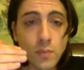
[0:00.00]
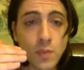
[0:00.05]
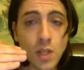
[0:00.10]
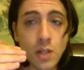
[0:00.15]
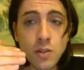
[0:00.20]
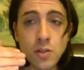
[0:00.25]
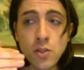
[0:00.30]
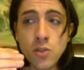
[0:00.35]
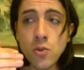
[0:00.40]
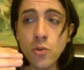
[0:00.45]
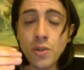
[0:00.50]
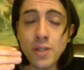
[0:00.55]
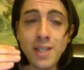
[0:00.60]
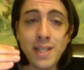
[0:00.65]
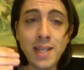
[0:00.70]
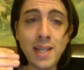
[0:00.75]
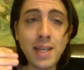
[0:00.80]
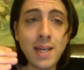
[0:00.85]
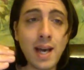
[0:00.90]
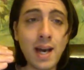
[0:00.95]
So
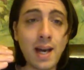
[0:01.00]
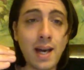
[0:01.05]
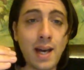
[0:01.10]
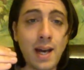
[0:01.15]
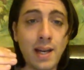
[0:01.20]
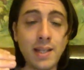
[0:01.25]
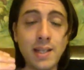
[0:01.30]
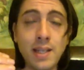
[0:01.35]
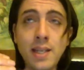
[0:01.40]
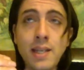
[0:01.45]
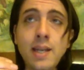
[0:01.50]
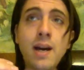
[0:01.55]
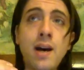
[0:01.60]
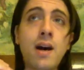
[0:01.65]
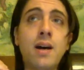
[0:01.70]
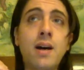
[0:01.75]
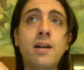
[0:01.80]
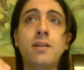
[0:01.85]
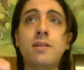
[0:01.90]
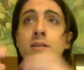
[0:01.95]
the
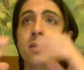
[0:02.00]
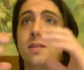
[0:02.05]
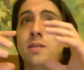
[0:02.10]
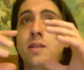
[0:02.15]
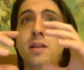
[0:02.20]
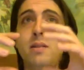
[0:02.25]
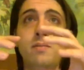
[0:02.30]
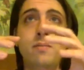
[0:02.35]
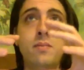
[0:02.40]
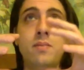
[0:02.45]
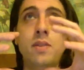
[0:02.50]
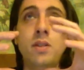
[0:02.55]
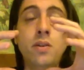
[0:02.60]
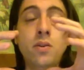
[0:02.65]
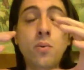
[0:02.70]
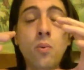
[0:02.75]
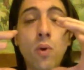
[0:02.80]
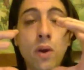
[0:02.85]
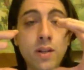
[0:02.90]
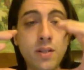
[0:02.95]
idea is that
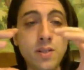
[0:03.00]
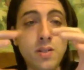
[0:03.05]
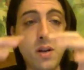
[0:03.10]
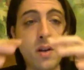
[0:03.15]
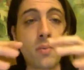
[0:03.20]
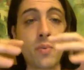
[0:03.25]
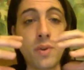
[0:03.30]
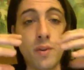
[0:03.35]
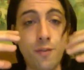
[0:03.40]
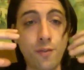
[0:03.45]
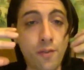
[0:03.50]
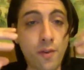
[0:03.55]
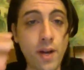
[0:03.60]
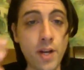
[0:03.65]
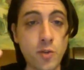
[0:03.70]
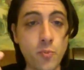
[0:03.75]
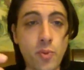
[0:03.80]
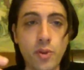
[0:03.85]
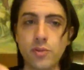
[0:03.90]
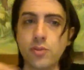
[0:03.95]
you want to start with a
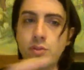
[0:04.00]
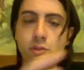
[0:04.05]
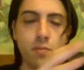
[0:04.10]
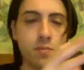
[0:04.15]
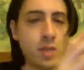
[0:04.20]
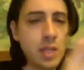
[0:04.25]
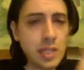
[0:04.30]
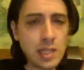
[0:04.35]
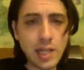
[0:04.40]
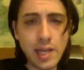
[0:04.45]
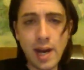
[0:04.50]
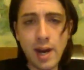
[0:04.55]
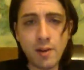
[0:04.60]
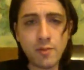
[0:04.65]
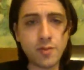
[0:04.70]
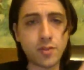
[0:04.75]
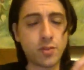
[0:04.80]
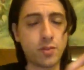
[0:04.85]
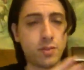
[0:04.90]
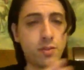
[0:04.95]
fresh product. So immediately
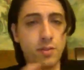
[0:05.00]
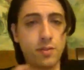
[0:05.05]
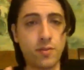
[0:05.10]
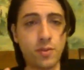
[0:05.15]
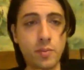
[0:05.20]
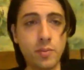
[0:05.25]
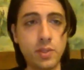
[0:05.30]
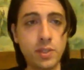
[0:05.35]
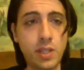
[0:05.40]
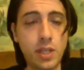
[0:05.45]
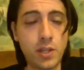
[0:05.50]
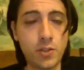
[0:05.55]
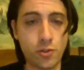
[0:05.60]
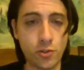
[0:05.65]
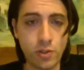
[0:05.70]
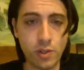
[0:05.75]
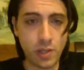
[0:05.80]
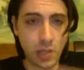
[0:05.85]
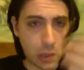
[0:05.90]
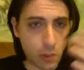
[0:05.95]
after the
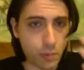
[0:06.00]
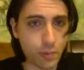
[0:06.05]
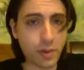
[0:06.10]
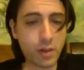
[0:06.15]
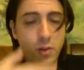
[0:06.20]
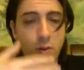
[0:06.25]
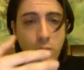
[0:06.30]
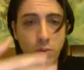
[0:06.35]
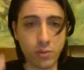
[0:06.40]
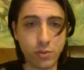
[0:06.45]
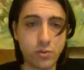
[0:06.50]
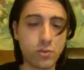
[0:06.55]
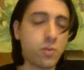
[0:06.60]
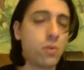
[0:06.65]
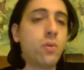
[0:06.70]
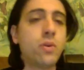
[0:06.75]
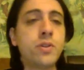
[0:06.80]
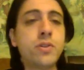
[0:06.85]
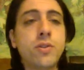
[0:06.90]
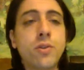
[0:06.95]
fermentation, we're also
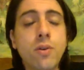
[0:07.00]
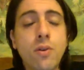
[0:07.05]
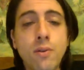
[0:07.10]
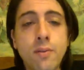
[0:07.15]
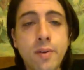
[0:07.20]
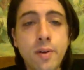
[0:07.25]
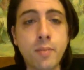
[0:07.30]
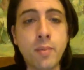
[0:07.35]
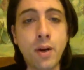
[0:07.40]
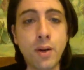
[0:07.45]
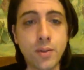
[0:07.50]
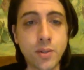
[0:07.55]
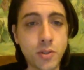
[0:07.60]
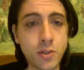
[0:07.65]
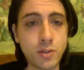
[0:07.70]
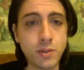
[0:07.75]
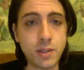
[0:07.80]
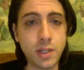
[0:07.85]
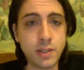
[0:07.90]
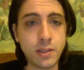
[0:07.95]
going to cover about
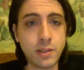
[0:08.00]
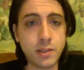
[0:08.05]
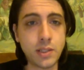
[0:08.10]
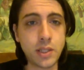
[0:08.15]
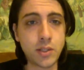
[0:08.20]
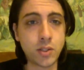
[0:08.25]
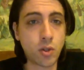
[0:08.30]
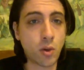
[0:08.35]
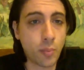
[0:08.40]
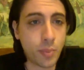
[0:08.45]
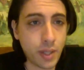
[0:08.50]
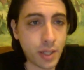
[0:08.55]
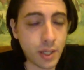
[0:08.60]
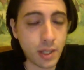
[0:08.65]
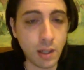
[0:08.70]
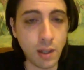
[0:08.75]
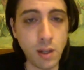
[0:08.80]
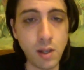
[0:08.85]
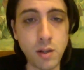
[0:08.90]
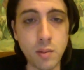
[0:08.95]
the topic a
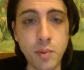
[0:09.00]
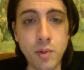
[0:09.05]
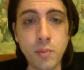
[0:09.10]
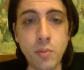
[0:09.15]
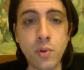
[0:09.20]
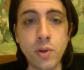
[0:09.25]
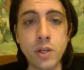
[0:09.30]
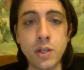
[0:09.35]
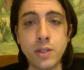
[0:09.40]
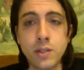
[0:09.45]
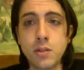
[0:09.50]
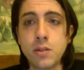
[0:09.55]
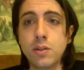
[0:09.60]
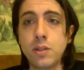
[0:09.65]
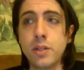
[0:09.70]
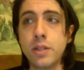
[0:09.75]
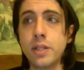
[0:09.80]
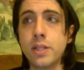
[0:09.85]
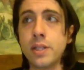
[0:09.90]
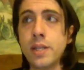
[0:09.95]
little bit more into
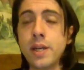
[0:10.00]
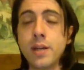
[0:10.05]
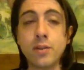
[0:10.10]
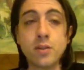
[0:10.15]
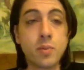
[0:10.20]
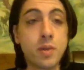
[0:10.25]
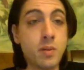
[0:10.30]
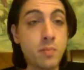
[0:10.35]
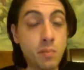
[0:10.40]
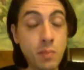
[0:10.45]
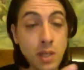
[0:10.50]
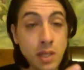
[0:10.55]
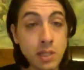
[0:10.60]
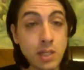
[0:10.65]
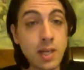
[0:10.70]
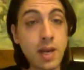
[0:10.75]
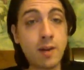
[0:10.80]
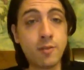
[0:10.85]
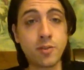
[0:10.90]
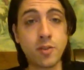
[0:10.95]
the details. But
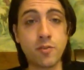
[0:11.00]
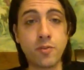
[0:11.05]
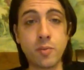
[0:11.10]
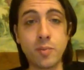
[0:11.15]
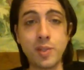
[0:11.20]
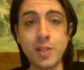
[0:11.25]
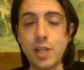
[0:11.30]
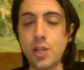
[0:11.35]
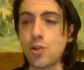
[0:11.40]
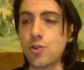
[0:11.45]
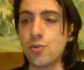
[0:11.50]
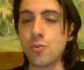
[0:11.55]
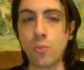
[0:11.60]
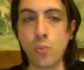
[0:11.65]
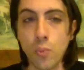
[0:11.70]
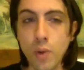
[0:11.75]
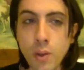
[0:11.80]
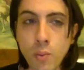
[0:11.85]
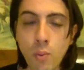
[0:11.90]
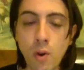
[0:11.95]
immediately after fermentation,
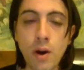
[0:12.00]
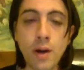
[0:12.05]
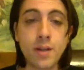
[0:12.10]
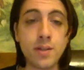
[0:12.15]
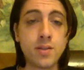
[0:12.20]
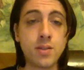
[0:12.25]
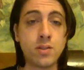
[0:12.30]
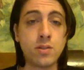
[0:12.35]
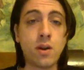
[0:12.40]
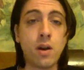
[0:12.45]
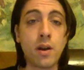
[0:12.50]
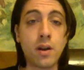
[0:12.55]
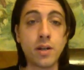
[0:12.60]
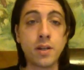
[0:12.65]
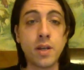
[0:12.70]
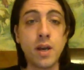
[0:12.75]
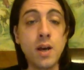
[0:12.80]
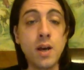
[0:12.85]
we want to start,